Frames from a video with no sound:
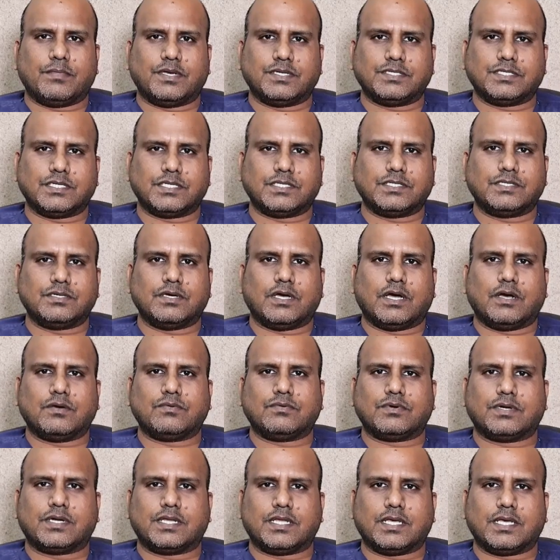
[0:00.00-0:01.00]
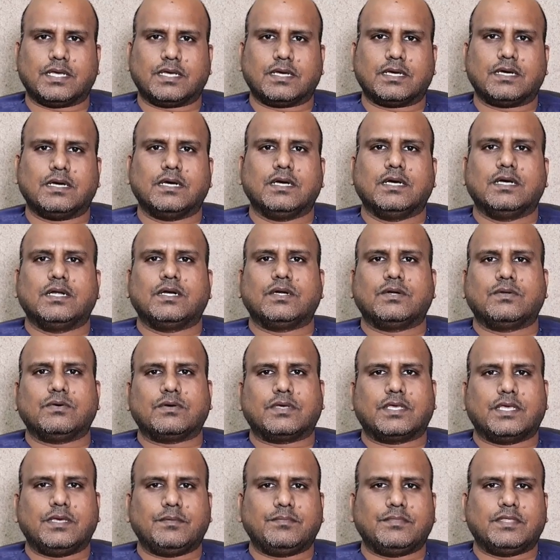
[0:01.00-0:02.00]
measures you have to take to
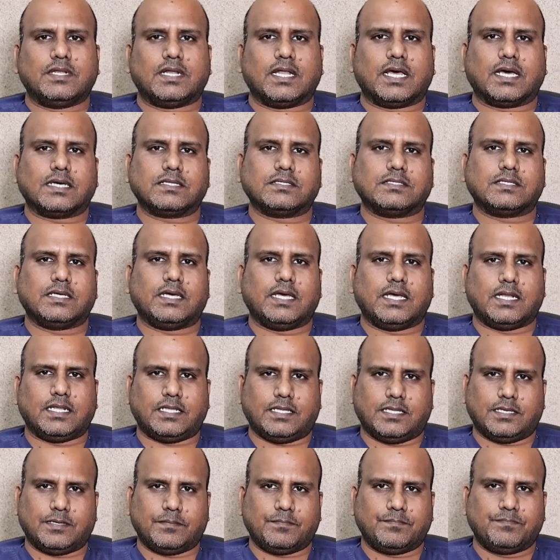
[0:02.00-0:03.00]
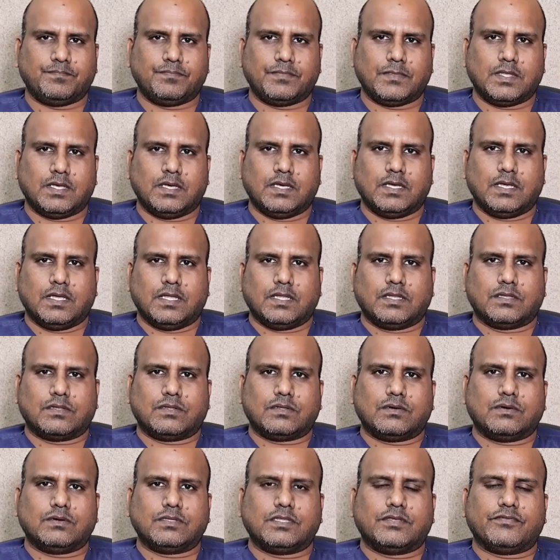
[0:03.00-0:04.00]
keep the lungs healthy.
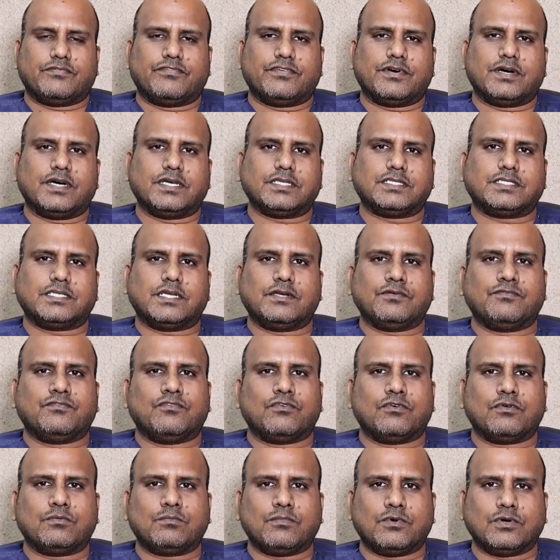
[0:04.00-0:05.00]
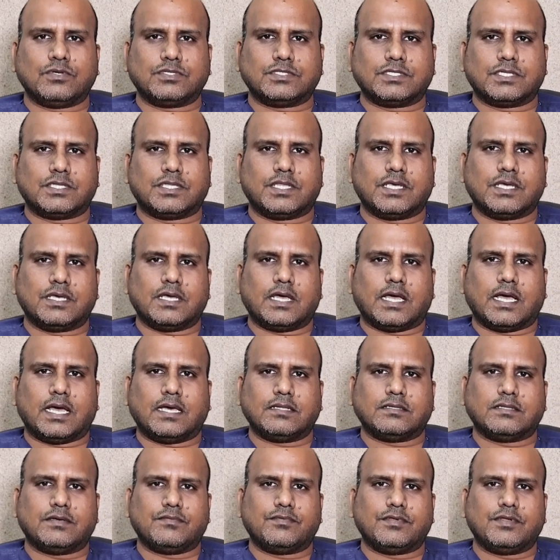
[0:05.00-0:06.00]
So the first and foremost thing,
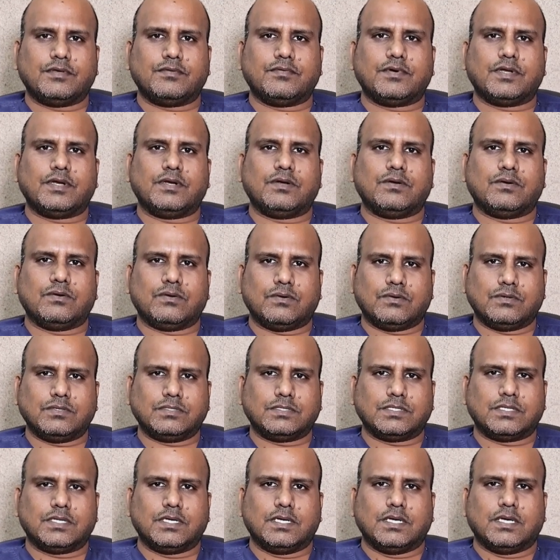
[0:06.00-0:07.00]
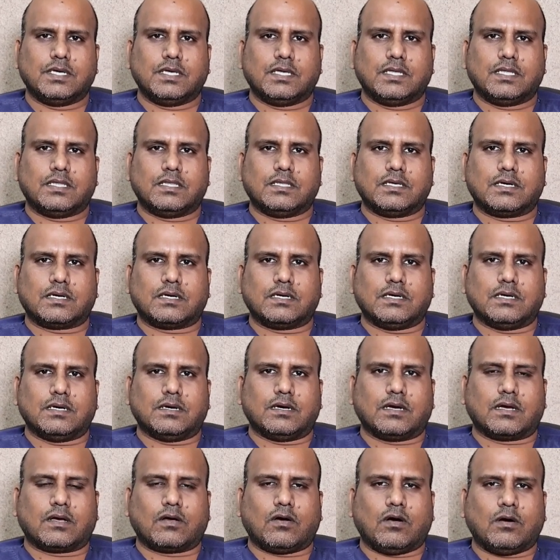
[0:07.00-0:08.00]
as everyone knows,
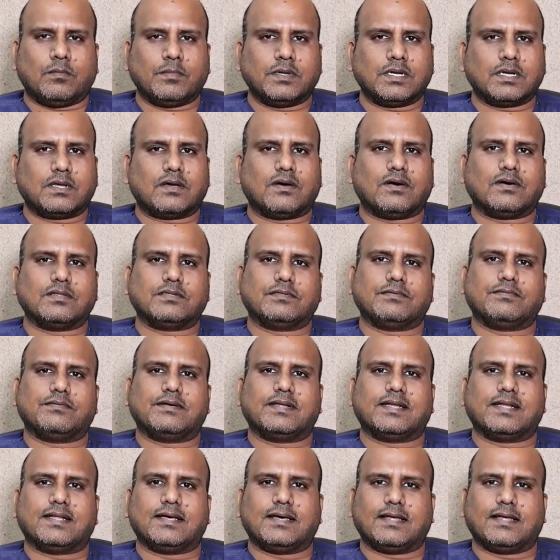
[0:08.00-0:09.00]
the common cause for